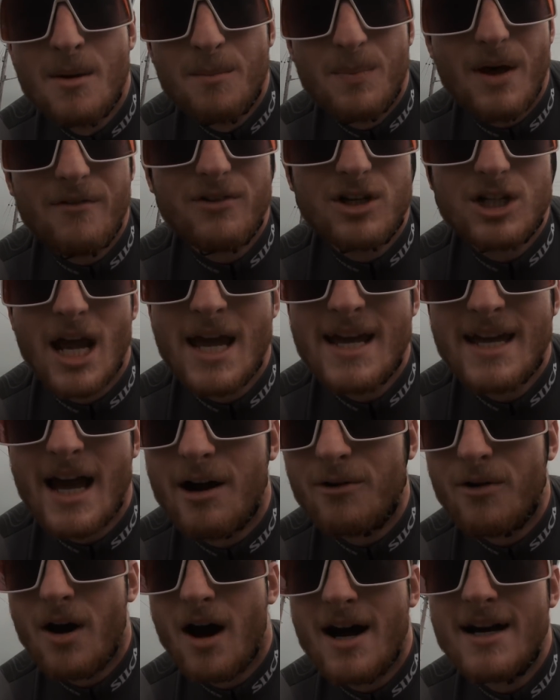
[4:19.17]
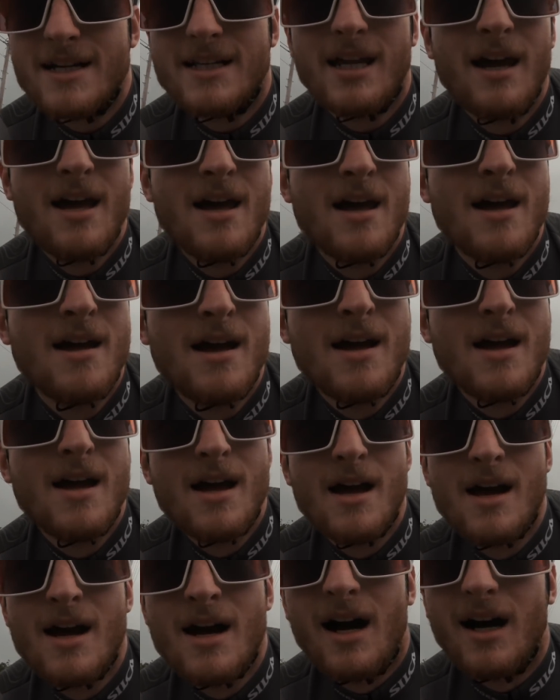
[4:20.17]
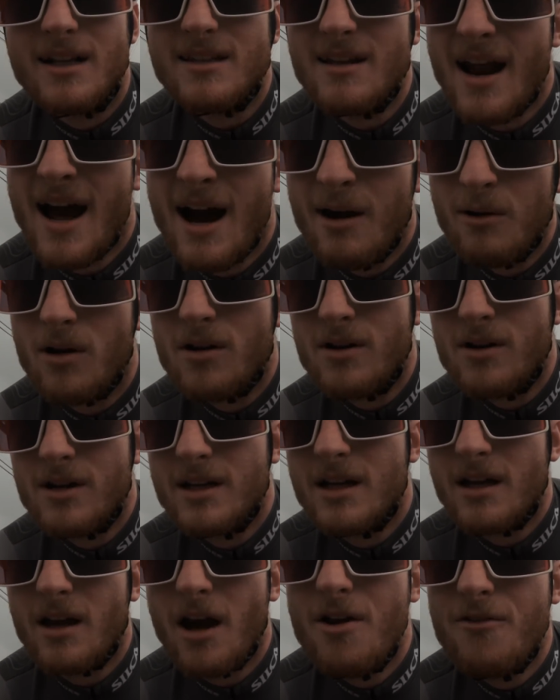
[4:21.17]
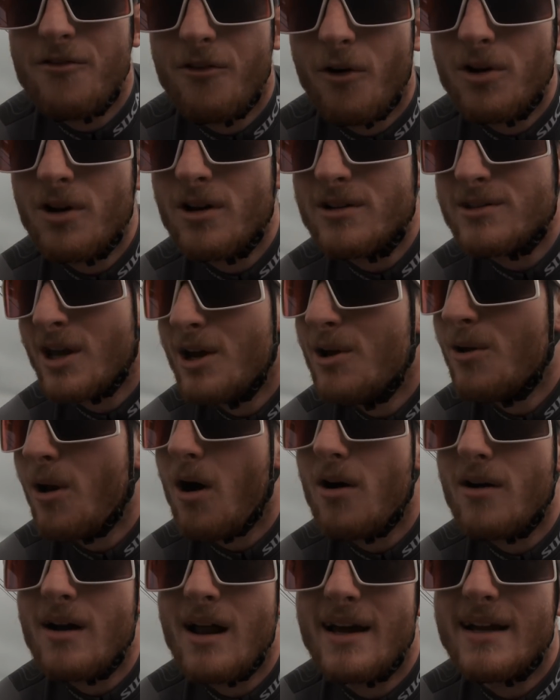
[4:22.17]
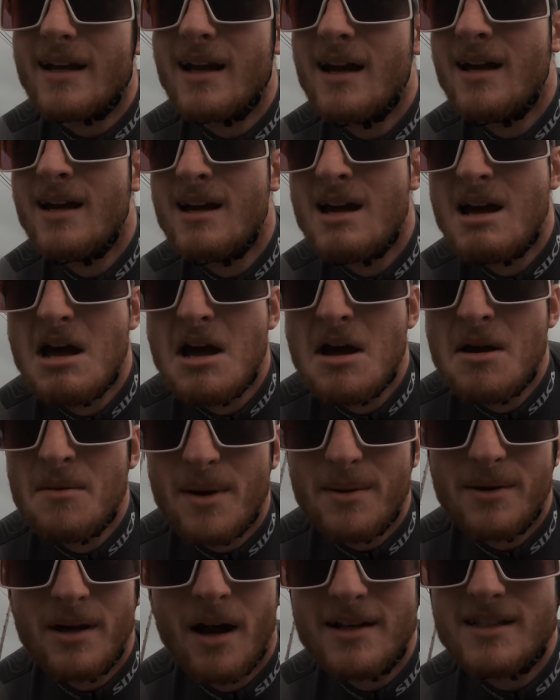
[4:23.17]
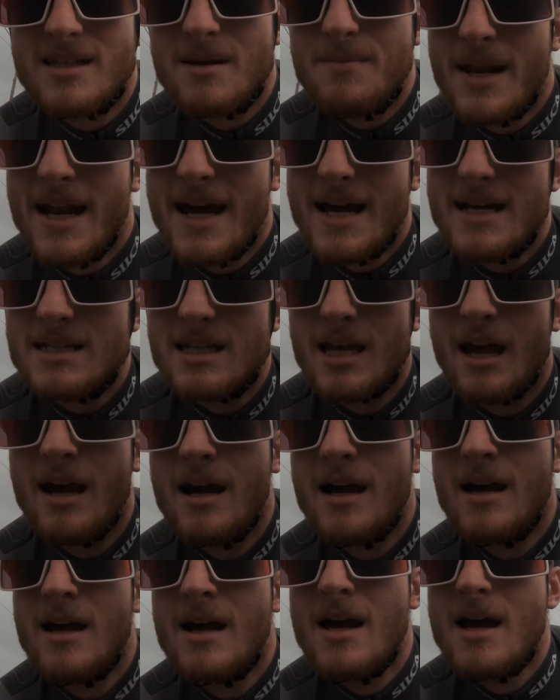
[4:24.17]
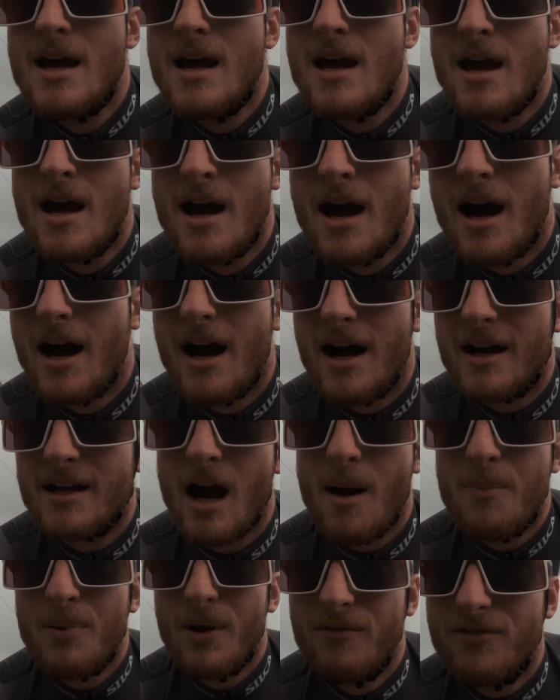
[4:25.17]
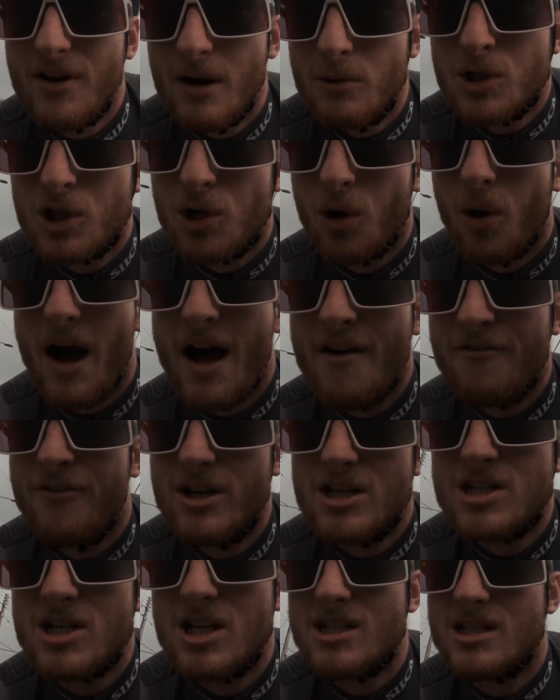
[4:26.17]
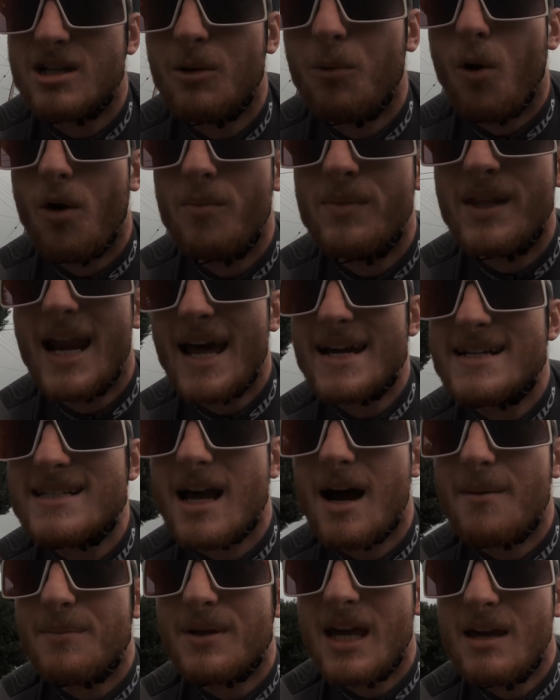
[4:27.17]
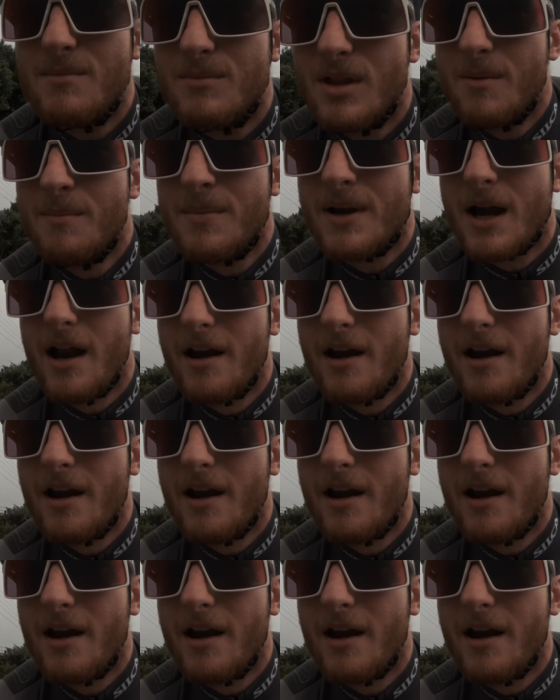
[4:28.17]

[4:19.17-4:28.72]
Bit of a shakeout ride. I don't know how long I'm going to go for, not too long, like maybe 90 minutes. A couple of little short efforts just to warm the legs up, keep them